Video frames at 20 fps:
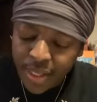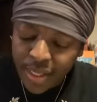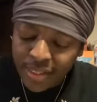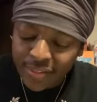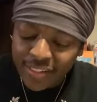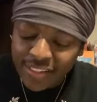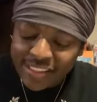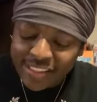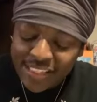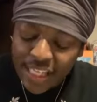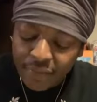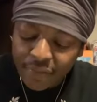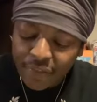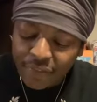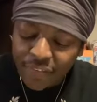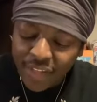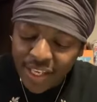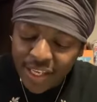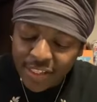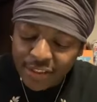And the
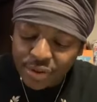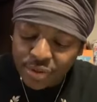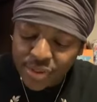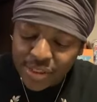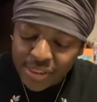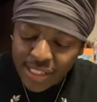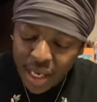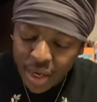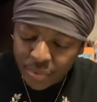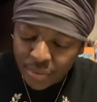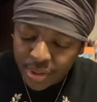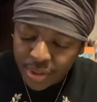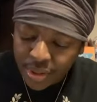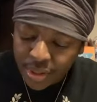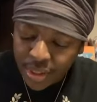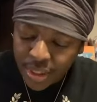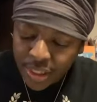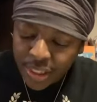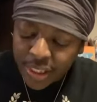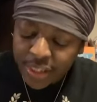seventh angel
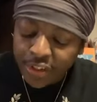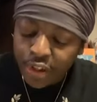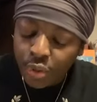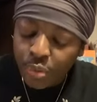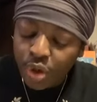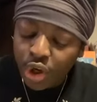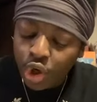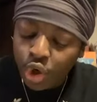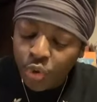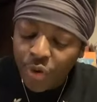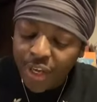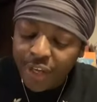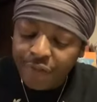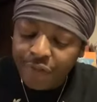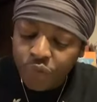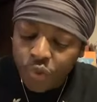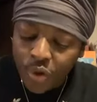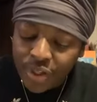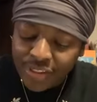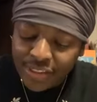sounded, and there were great
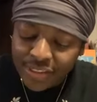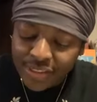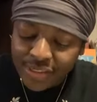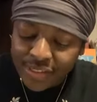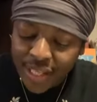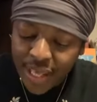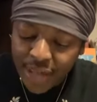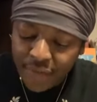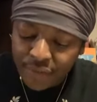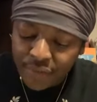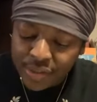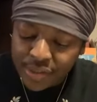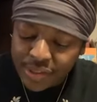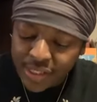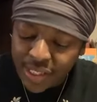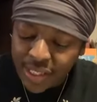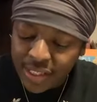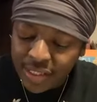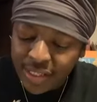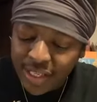voices in heaven
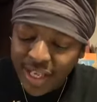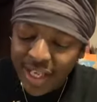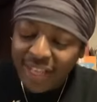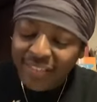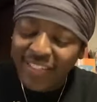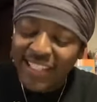saying,